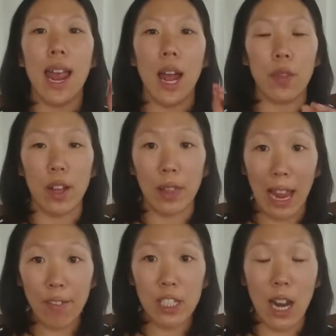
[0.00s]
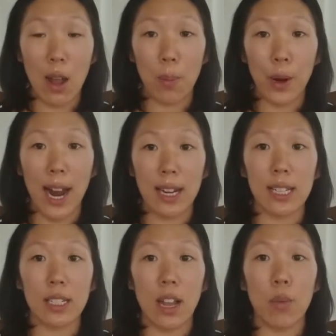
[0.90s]
and the lifestyle
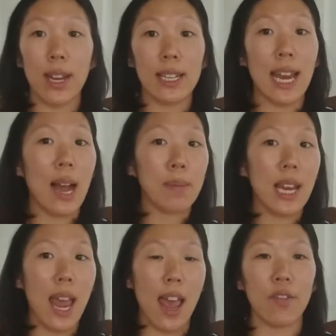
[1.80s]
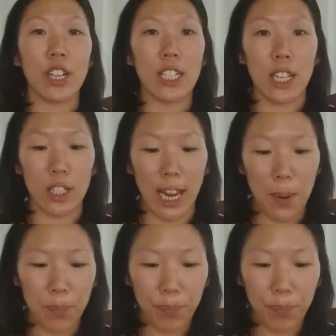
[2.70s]
practice that we adapt every single day.